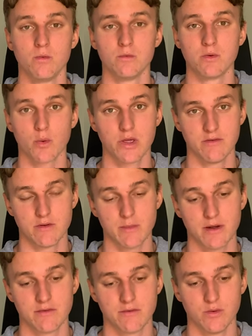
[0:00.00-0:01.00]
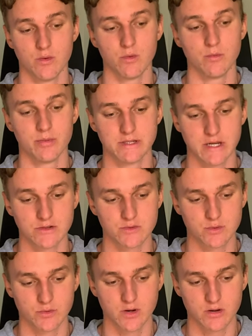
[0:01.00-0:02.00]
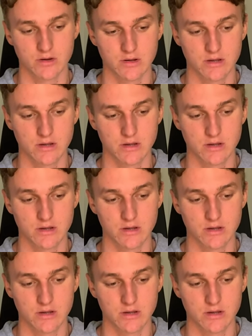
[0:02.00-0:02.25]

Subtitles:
not giving my full potential, not